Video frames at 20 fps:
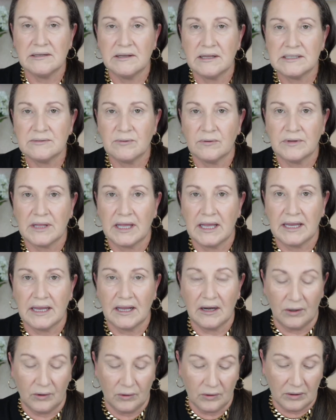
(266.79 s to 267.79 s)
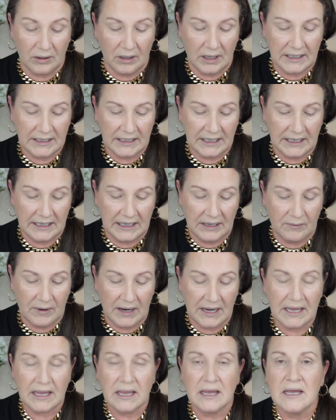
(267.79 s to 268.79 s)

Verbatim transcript: That's what they look like anyway.